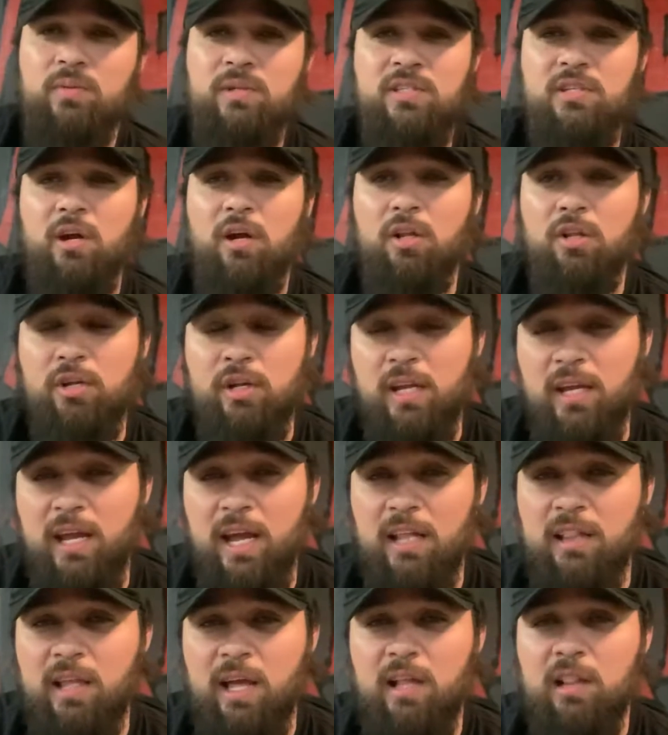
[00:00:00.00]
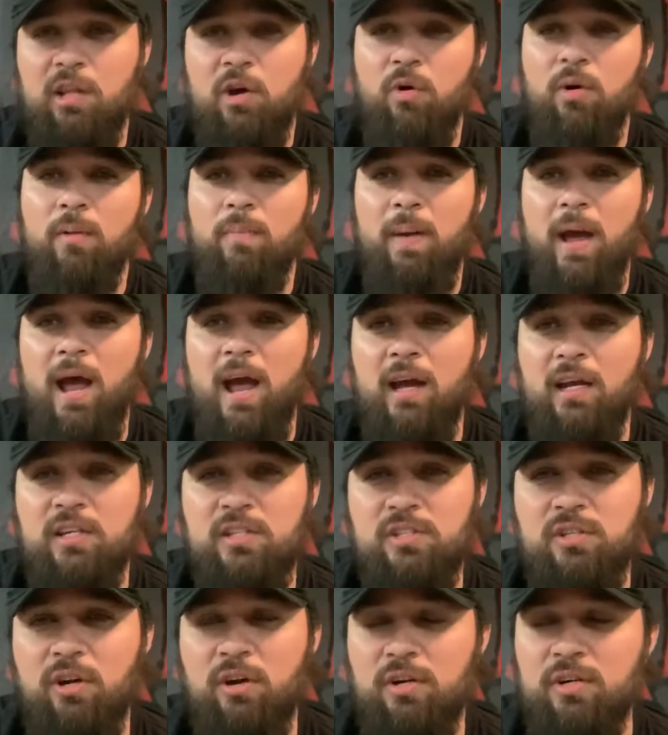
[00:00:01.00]
We start looking at that lower back
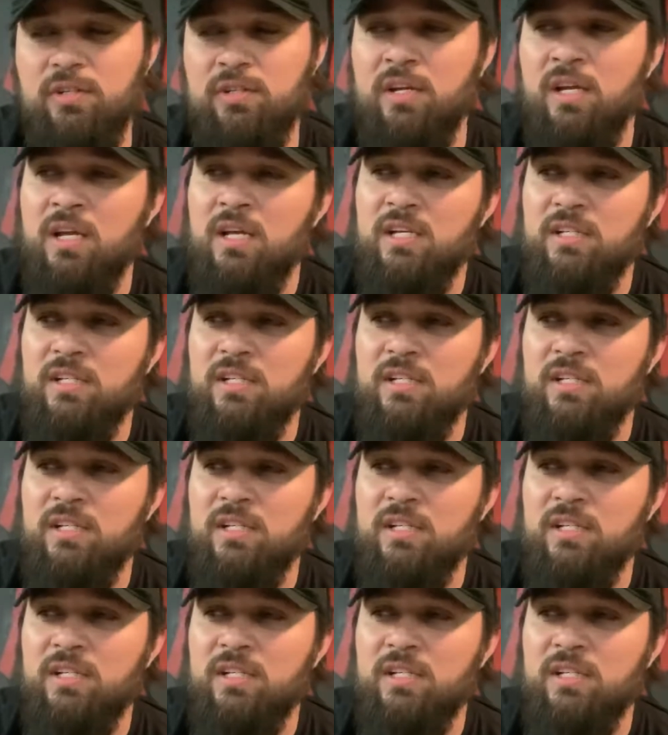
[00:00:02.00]
and starting